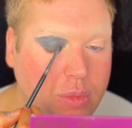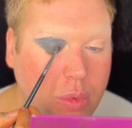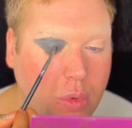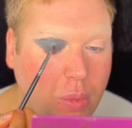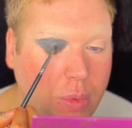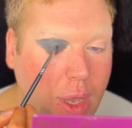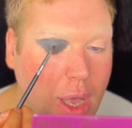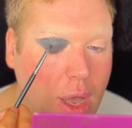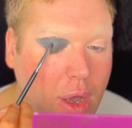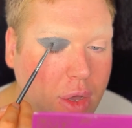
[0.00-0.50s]
but
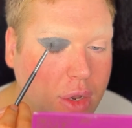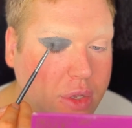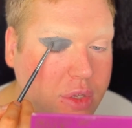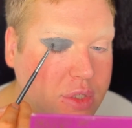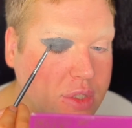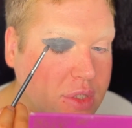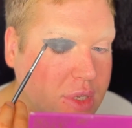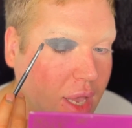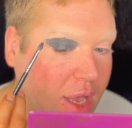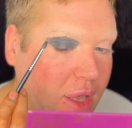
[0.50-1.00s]
we are going to
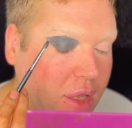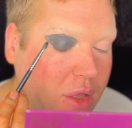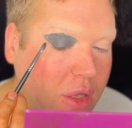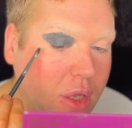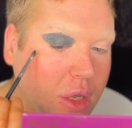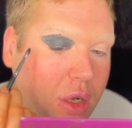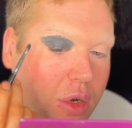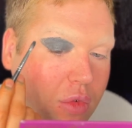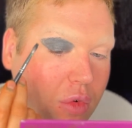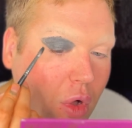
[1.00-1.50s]
set it
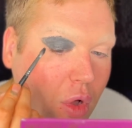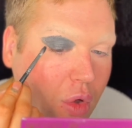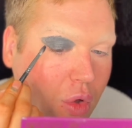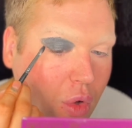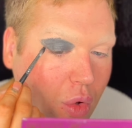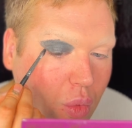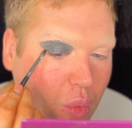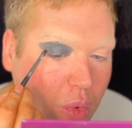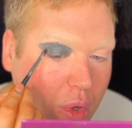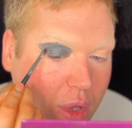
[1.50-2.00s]
later
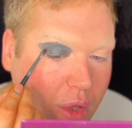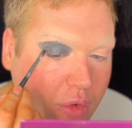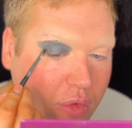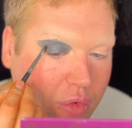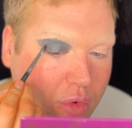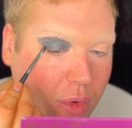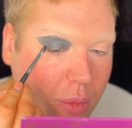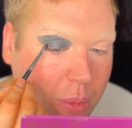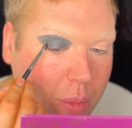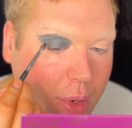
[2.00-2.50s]
on
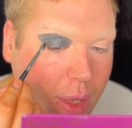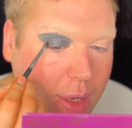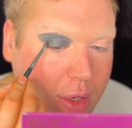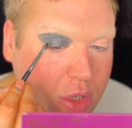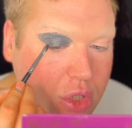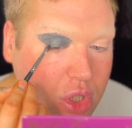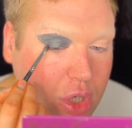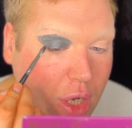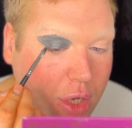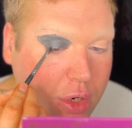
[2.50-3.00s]
with black
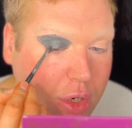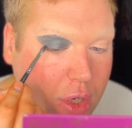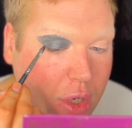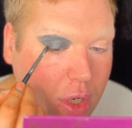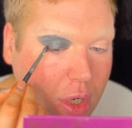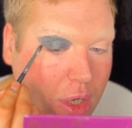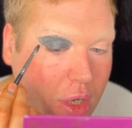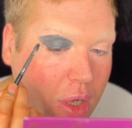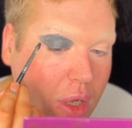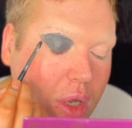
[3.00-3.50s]

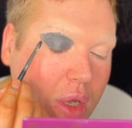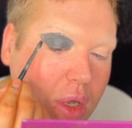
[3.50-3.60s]
shadow.